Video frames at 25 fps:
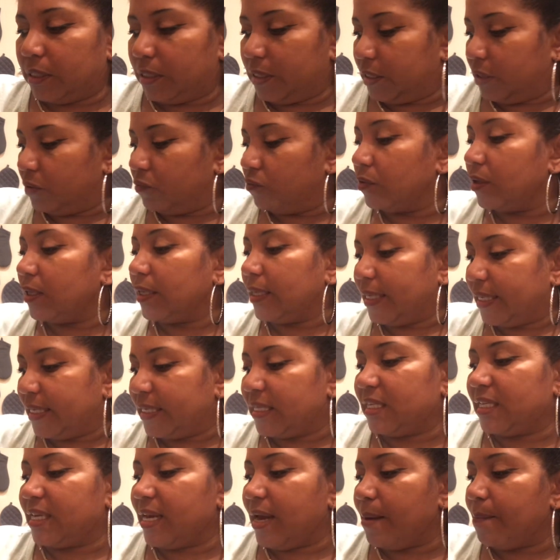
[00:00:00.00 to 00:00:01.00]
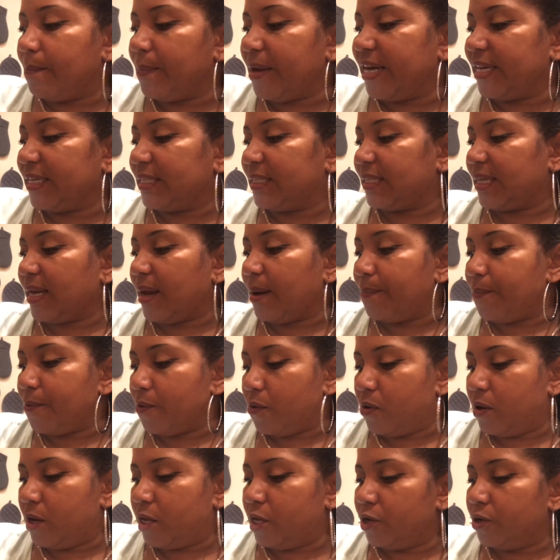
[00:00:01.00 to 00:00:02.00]
really step by step
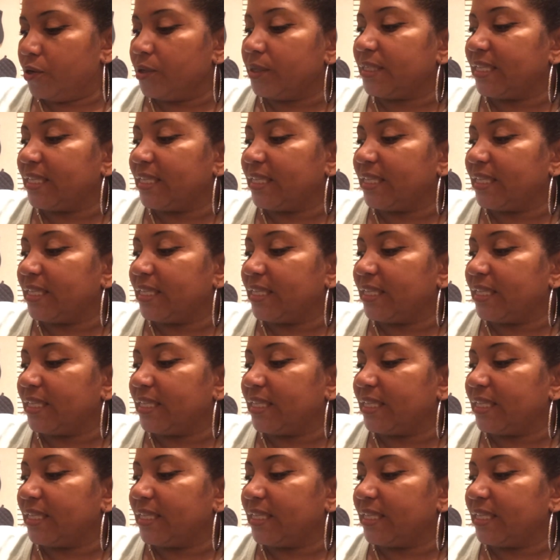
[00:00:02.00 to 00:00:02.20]
on your